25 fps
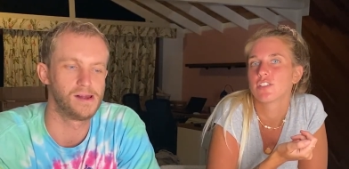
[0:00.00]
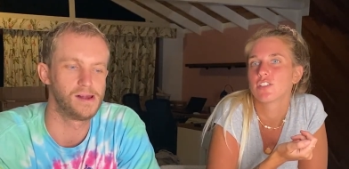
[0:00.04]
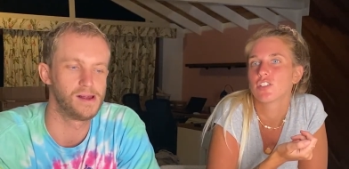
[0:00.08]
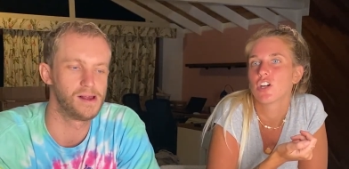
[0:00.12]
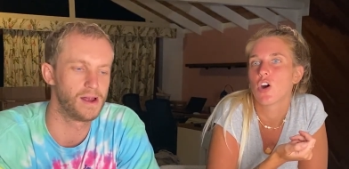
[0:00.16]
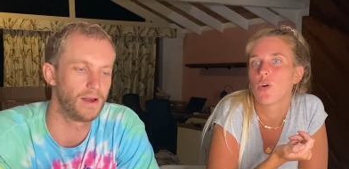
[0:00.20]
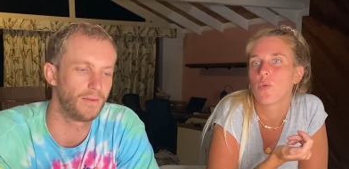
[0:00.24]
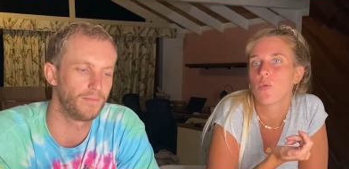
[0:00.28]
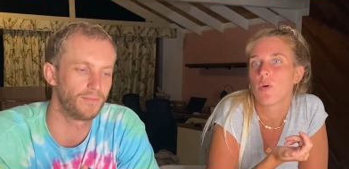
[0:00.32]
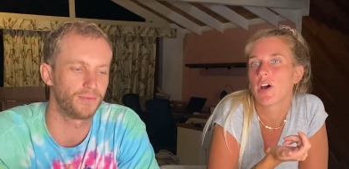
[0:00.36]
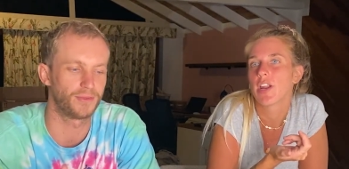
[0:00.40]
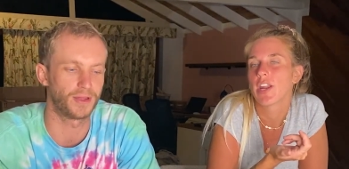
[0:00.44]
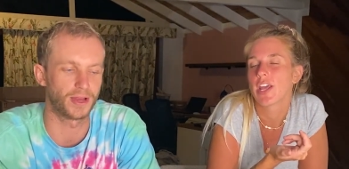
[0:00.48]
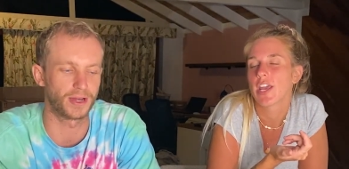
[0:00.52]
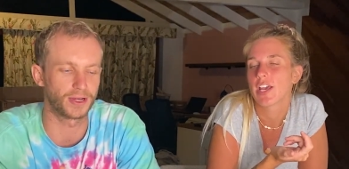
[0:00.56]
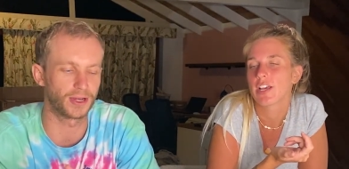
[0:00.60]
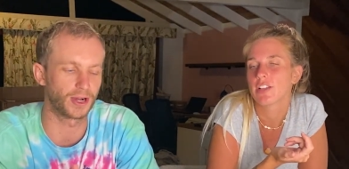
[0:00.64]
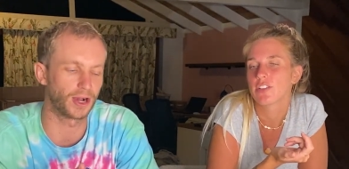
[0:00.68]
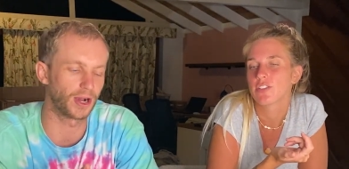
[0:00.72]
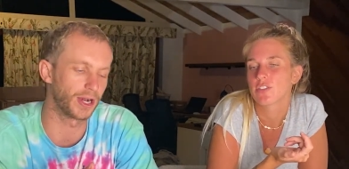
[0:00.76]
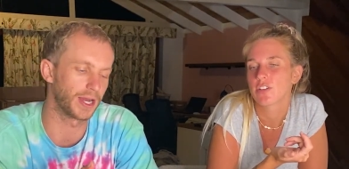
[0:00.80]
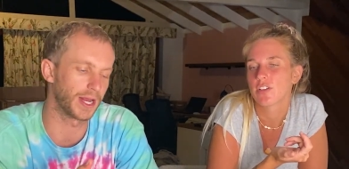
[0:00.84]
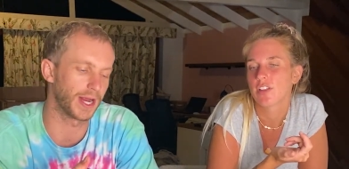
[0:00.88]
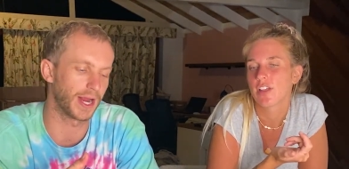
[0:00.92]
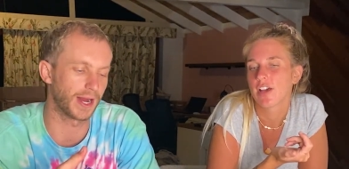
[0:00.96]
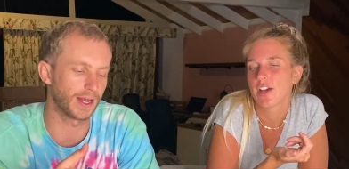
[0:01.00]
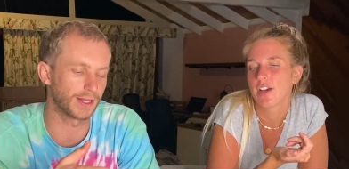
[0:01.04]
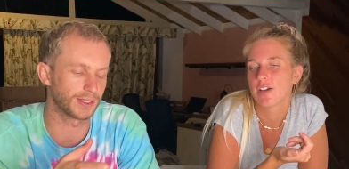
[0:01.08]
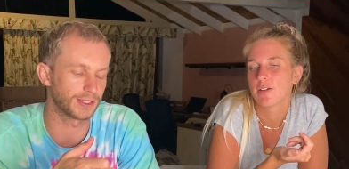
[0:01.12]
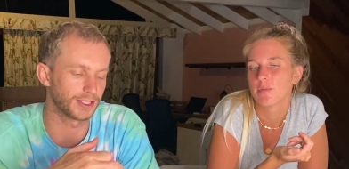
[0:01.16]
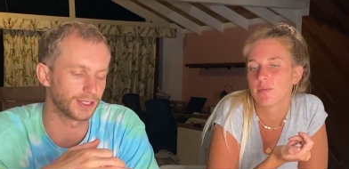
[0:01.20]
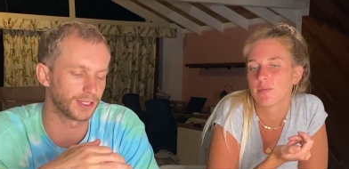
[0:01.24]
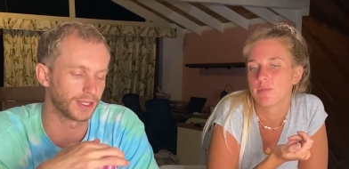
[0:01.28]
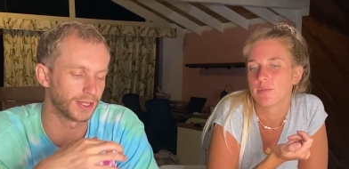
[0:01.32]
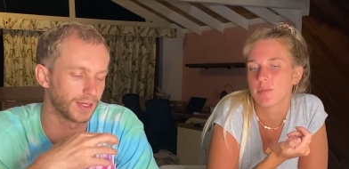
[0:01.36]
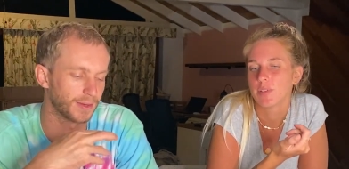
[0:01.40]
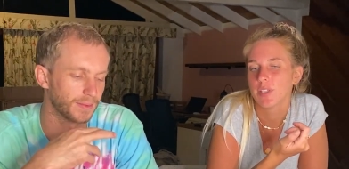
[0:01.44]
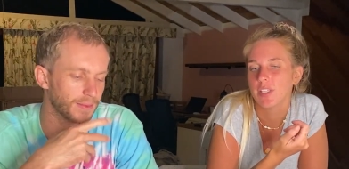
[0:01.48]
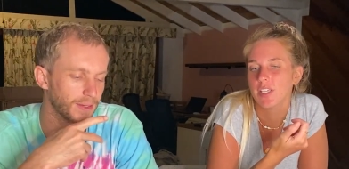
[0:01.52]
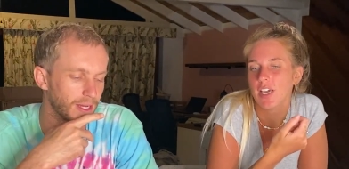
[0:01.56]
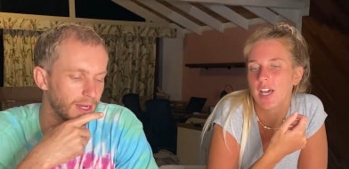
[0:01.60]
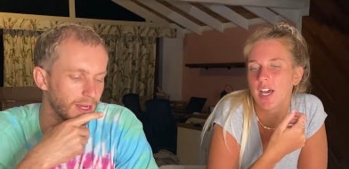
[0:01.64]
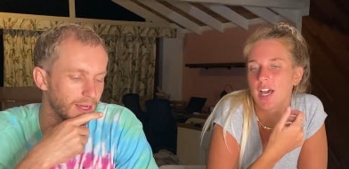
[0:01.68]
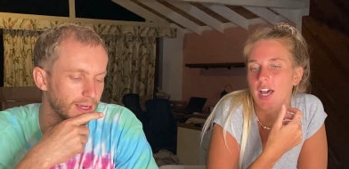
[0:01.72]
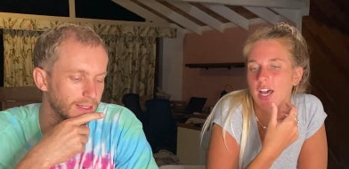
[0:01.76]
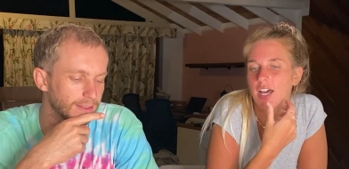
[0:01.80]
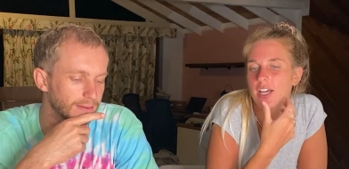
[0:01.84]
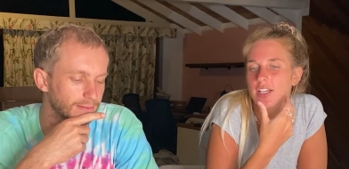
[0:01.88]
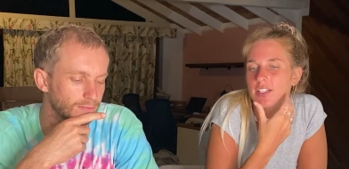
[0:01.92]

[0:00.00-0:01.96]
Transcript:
Speaker 1: don't want to answer them. them. Yeah. yeah.